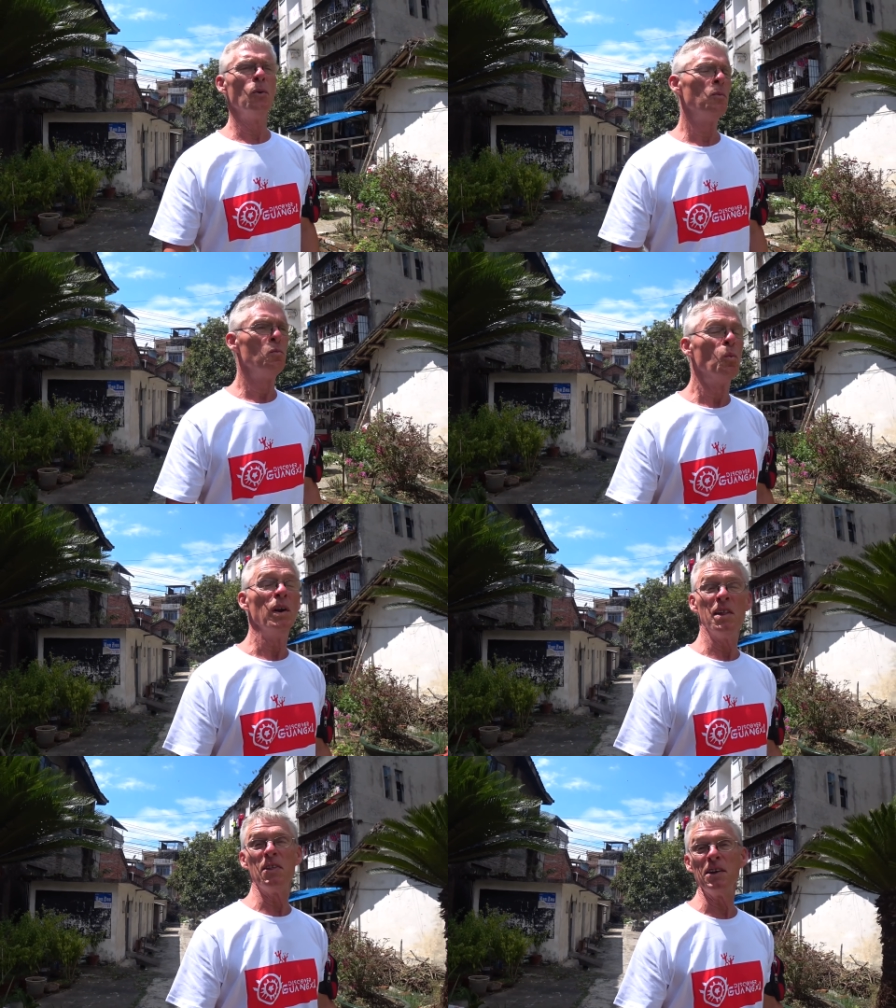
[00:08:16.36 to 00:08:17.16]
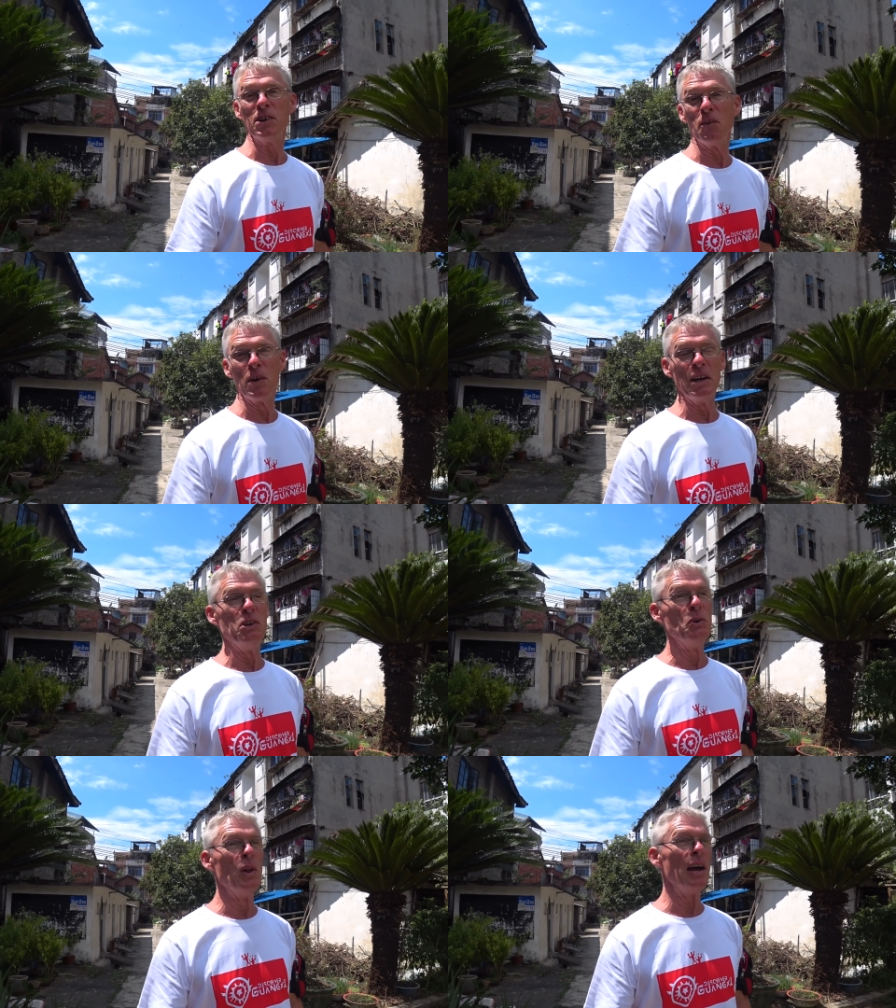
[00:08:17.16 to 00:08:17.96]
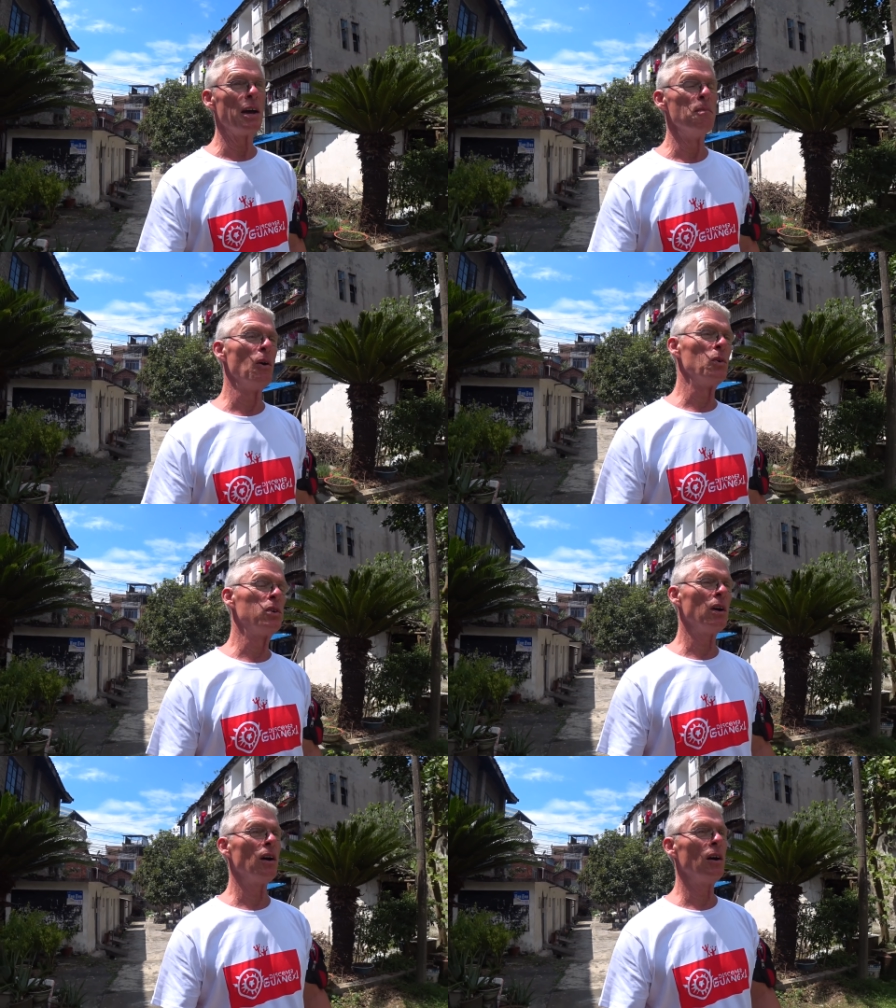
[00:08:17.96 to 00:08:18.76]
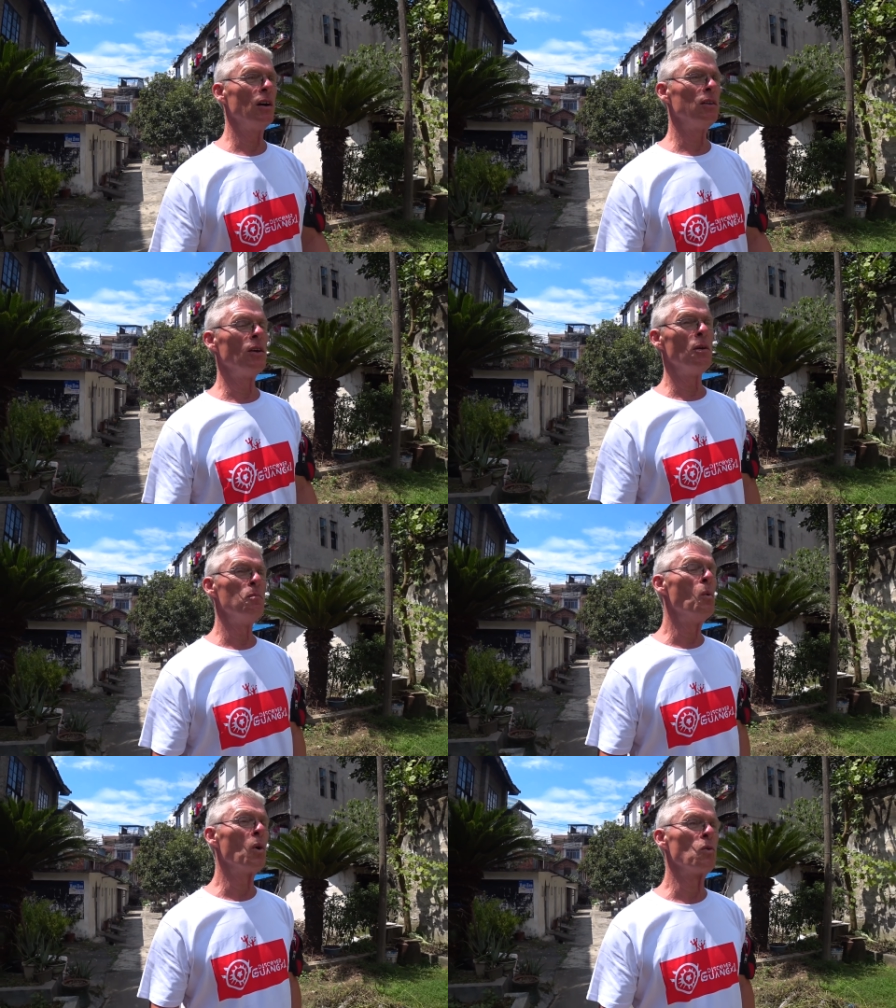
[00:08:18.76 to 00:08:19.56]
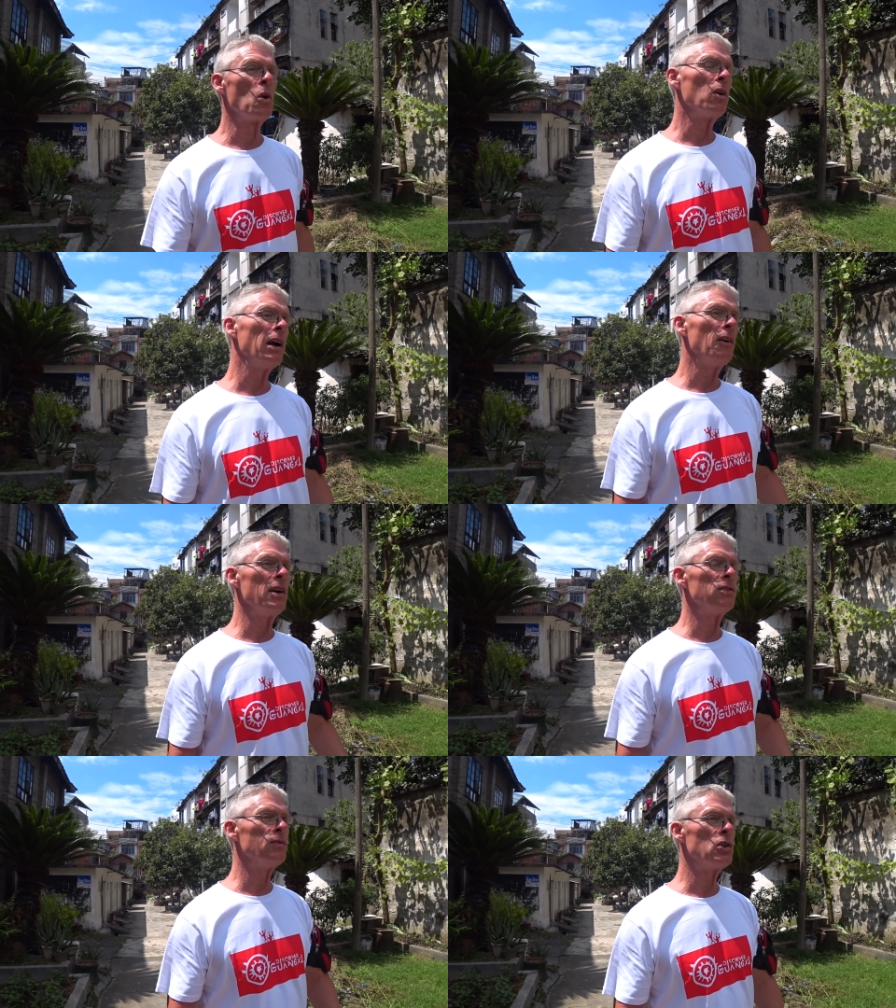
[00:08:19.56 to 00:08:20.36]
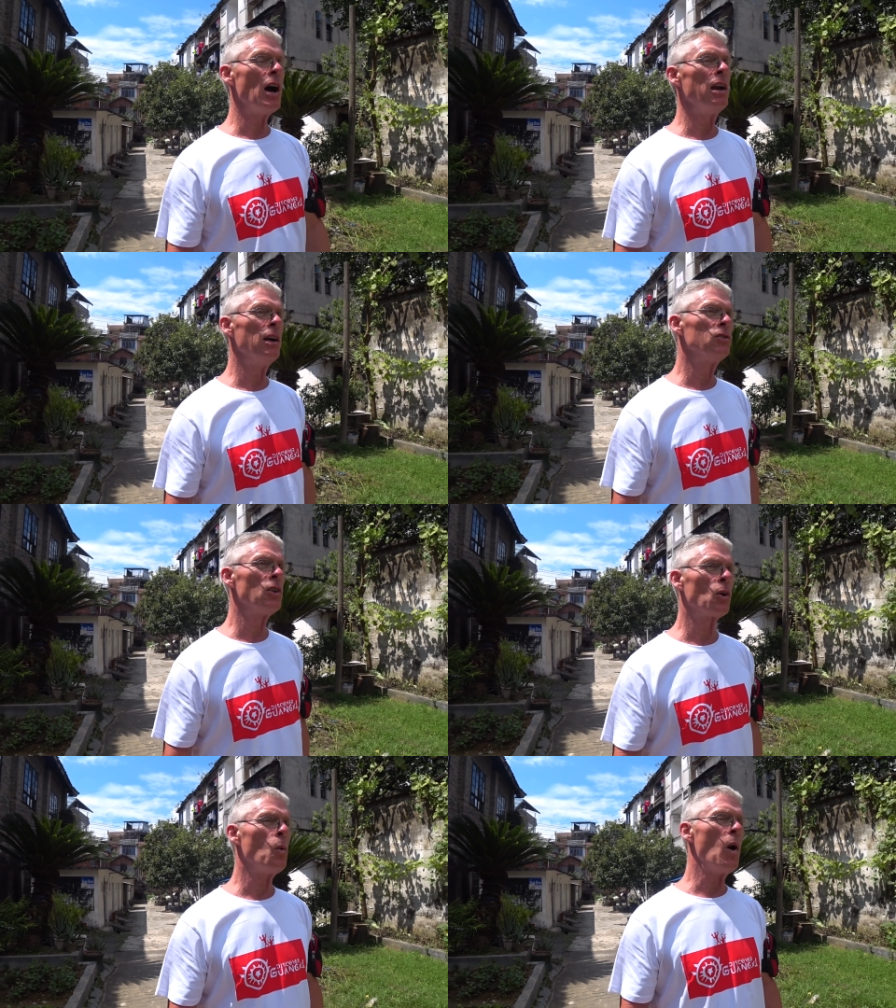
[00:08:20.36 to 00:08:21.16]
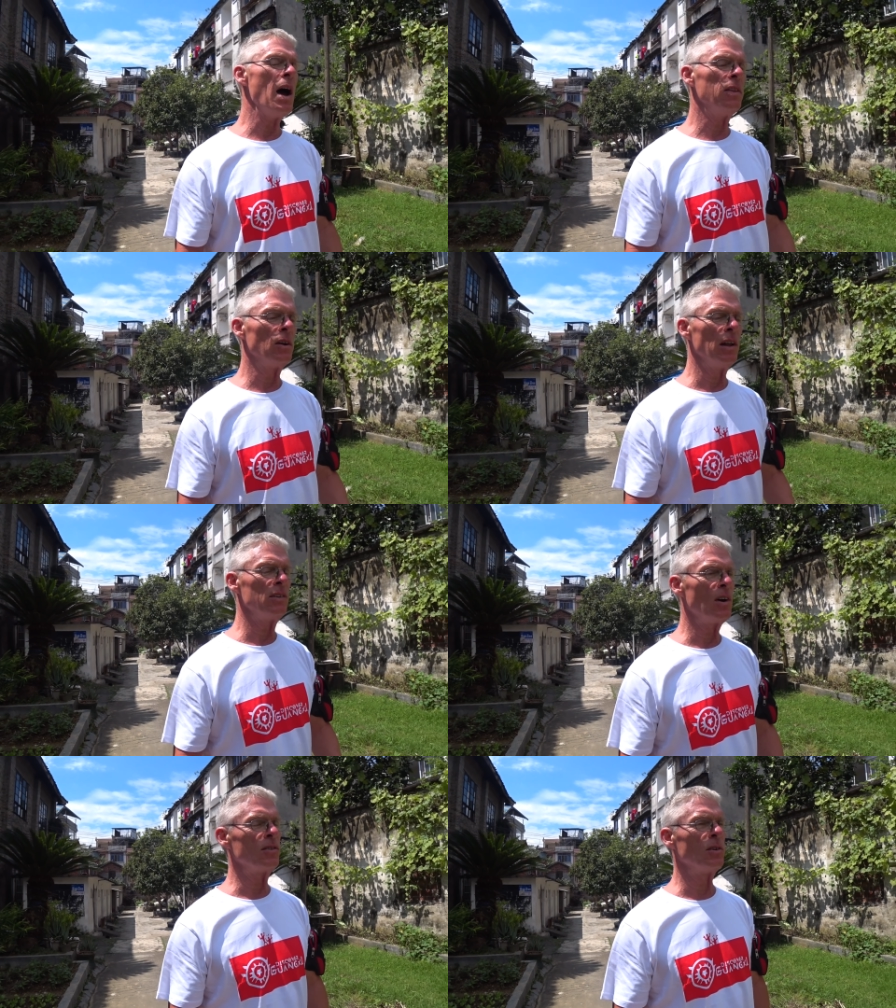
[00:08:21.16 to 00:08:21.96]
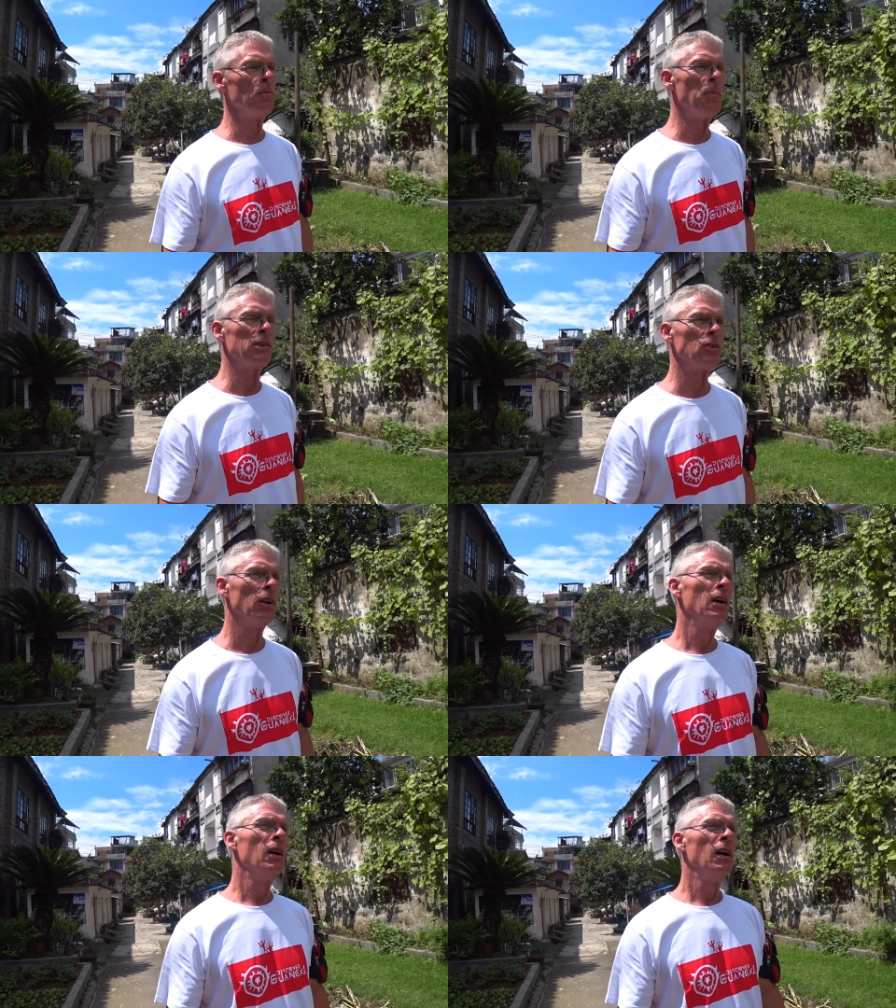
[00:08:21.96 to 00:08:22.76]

Well, one of the things I really do like about the more rural areas of China is the quiet, the less hustle and bustle.